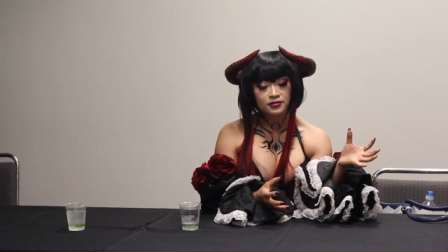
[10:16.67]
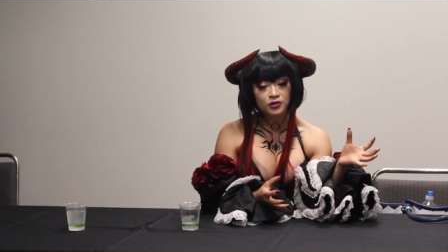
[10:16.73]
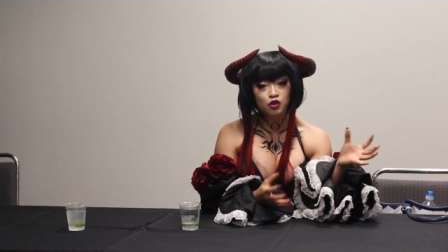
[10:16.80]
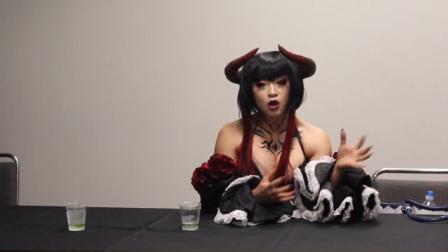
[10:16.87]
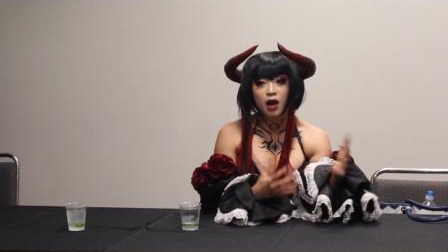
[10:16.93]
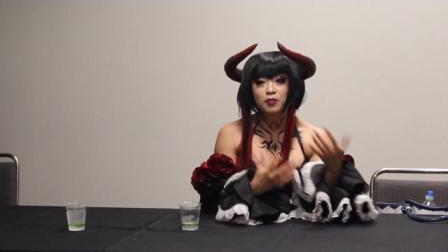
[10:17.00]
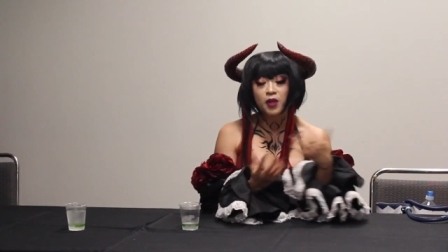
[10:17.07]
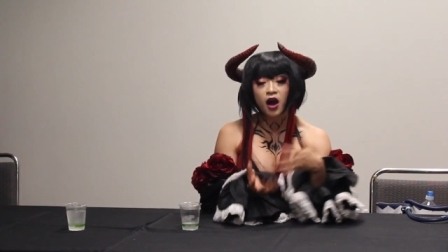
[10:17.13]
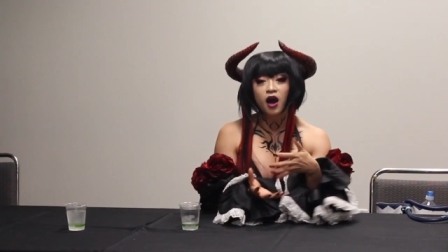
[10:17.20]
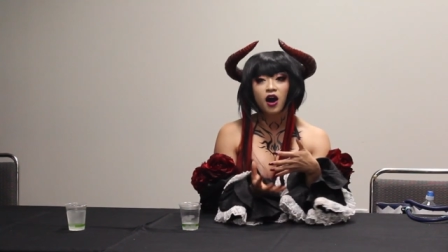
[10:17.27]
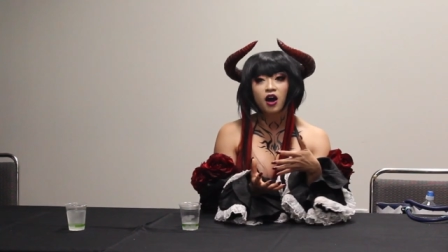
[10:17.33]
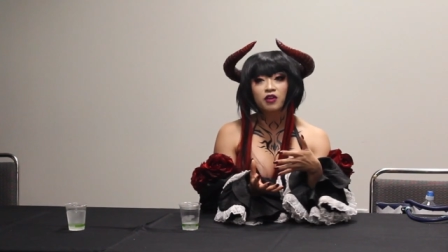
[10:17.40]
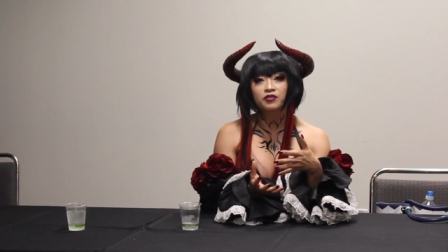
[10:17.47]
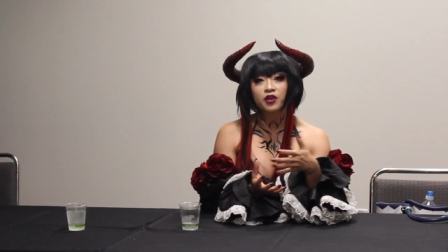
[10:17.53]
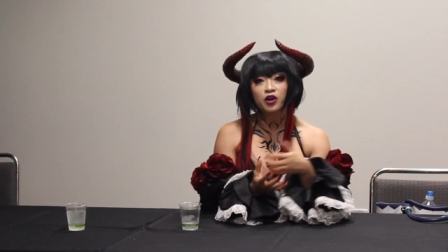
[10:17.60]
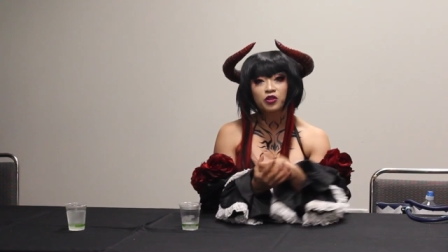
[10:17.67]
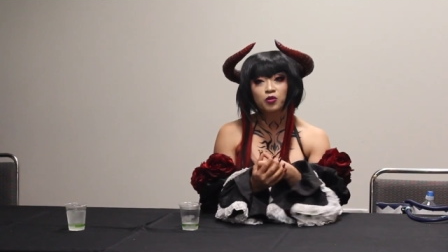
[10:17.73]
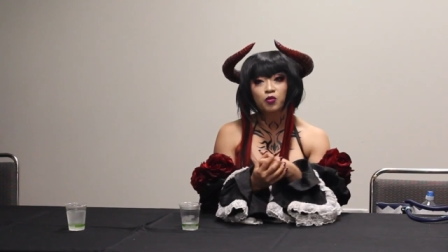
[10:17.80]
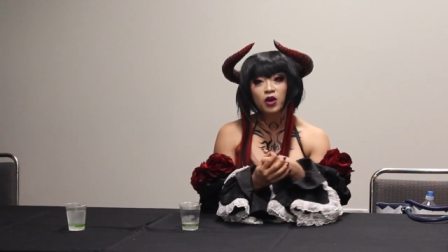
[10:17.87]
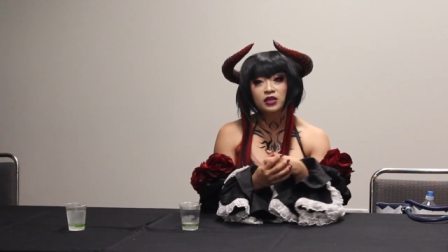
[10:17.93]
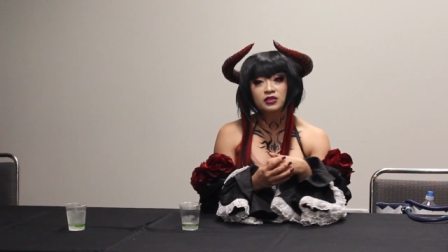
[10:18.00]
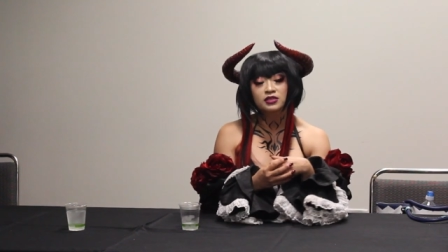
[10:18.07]
drop off are
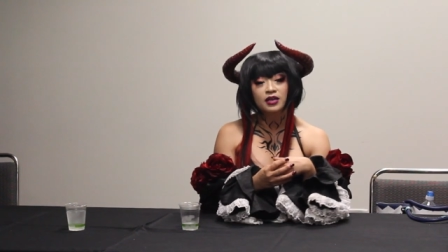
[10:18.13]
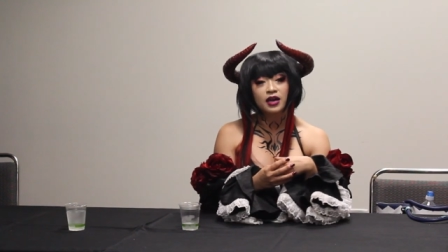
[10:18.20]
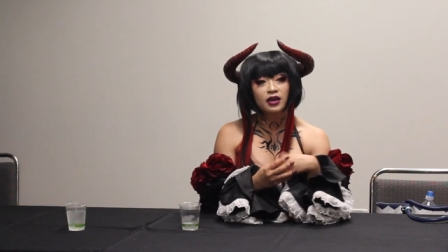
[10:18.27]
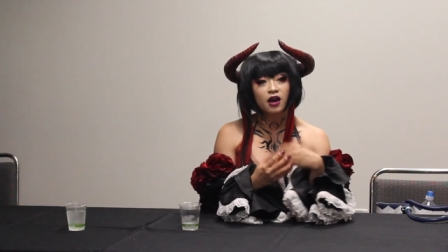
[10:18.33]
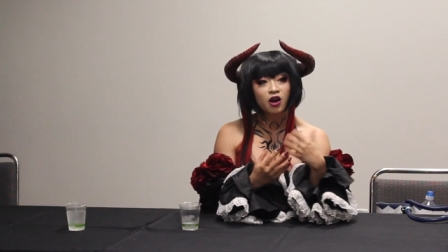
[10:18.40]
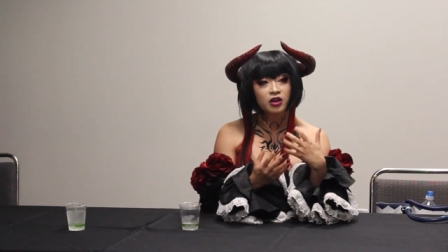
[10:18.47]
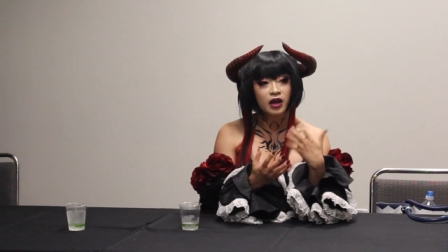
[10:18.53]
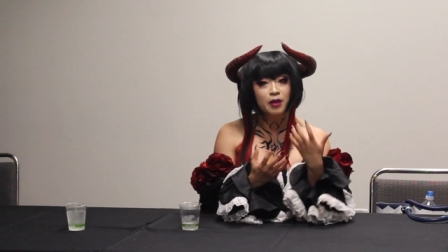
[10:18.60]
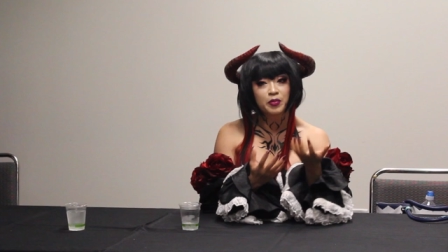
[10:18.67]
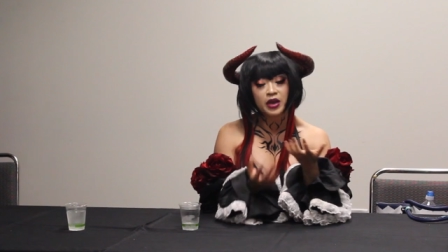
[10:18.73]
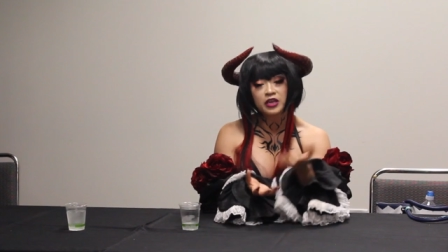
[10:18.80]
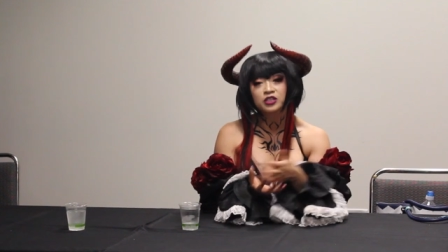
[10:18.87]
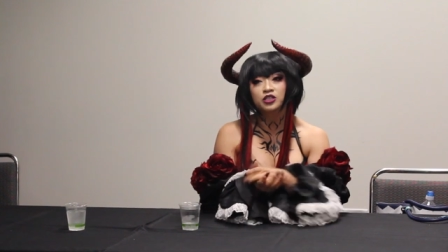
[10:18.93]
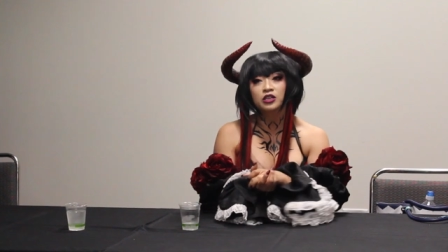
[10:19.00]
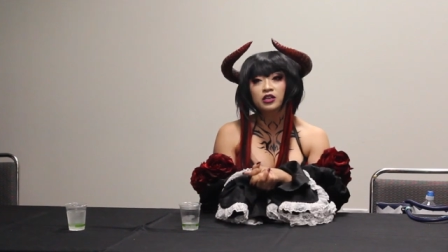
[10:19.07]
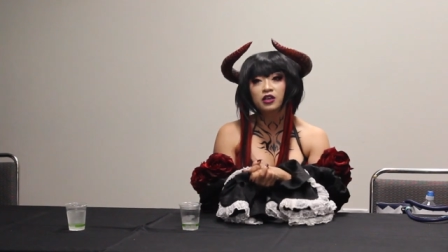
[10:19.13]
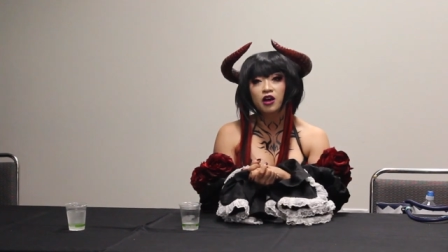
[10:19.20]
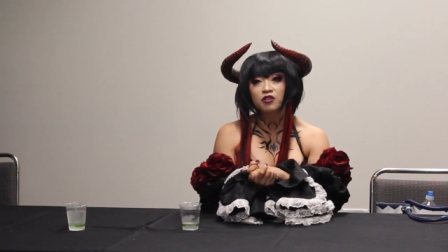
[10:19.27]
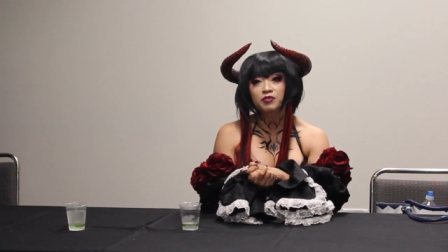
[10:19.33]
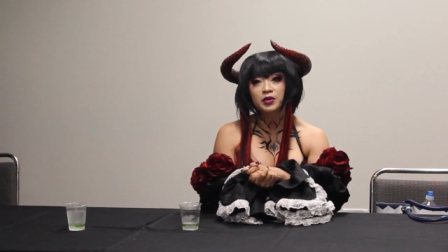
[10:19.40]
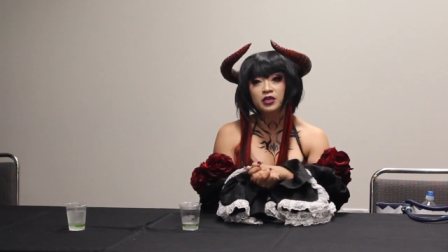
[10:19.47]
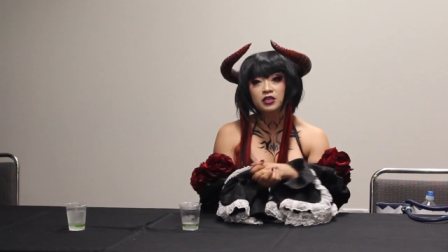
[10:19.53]
the ones that are not patient
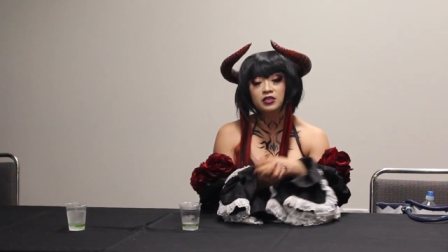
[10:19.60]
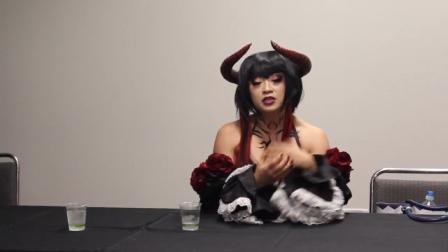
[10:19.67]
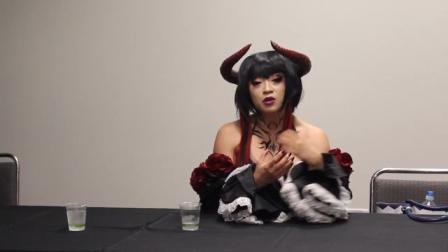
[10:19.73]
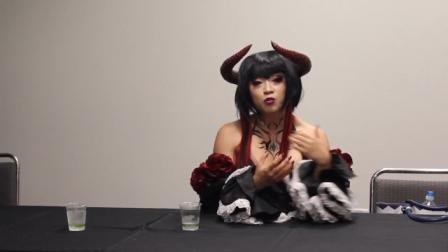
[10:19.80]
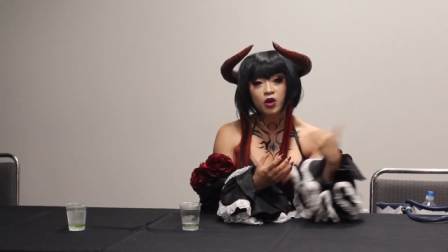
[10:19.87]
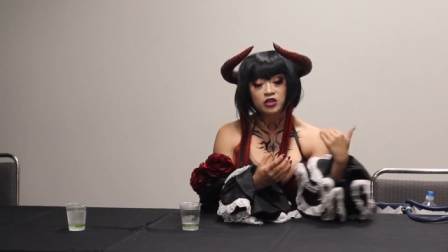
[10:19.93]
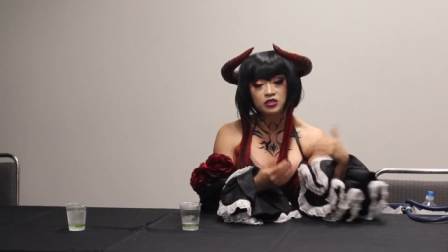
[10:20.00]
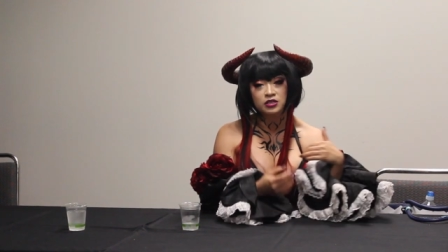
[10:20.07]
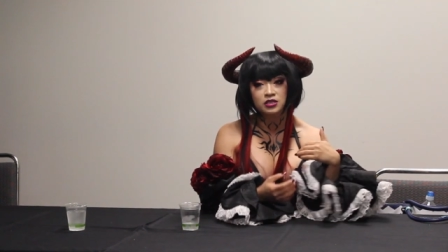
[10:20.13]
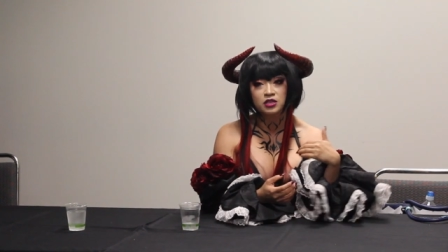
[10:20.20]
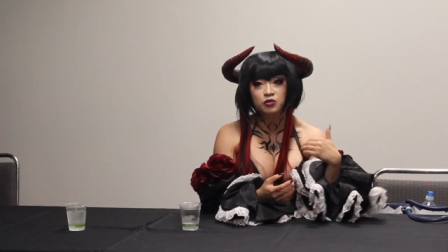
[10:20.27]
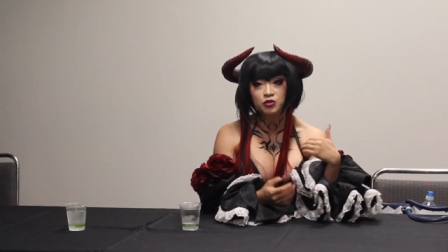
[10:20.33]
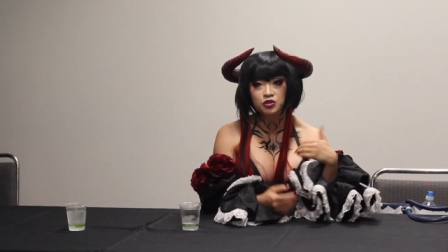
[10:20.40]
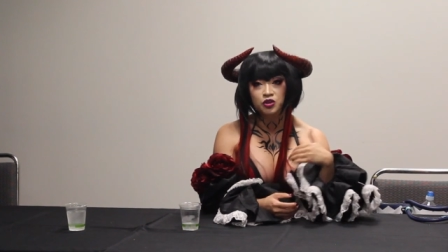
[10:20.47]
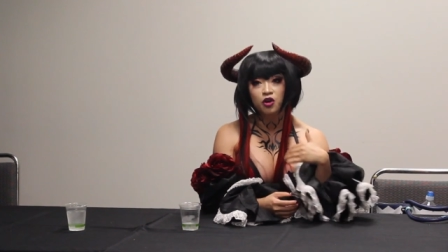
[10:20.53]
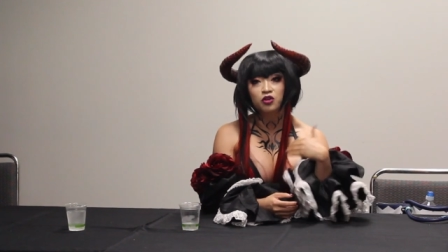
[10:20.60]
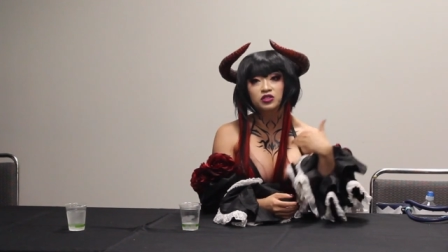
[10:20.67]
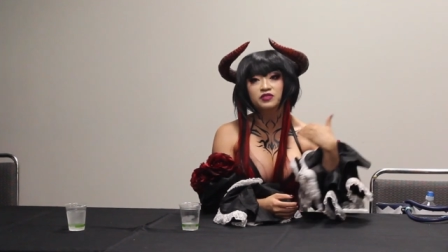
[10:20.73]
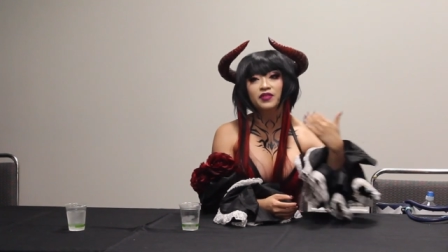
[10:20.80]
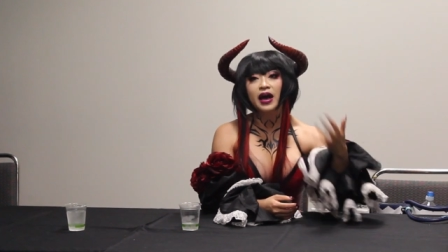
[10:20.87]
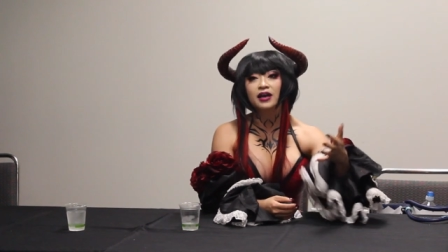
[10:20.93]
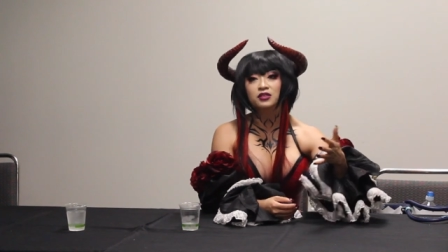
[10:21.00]
enough because they want to see
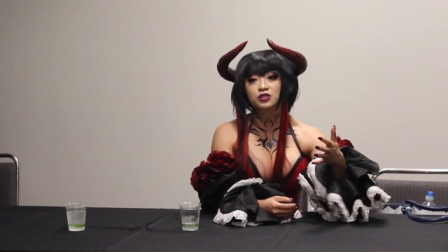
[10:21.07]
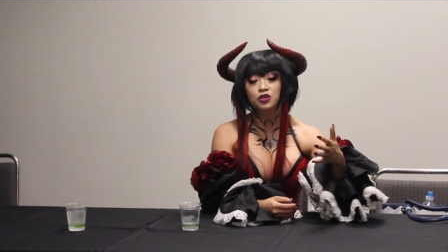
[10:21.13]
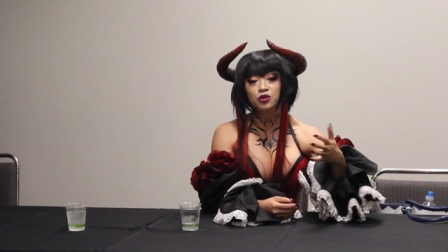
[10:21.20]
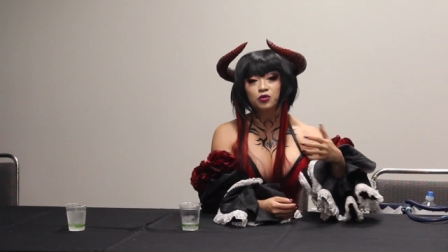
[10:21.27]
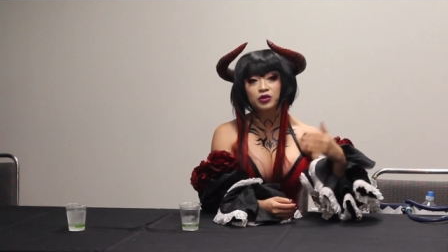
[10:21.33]
results faster.